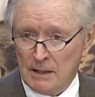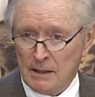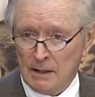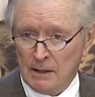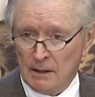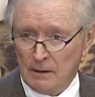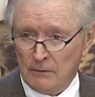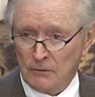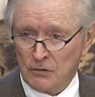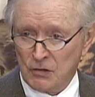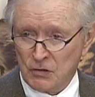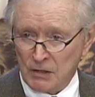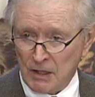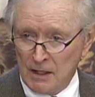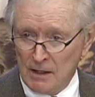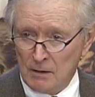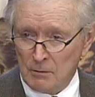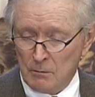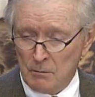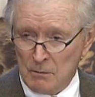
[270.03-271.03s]
in
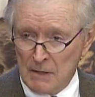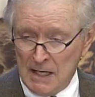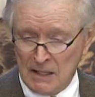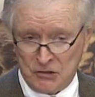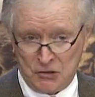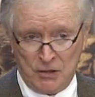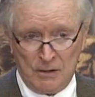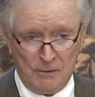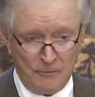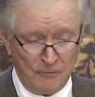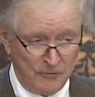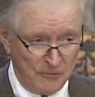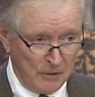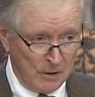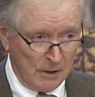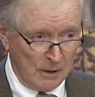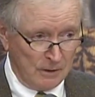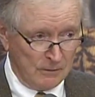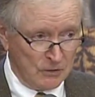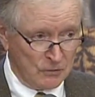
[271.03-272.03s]
state matching
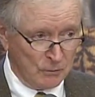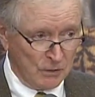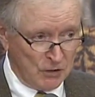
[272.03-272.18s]
funds,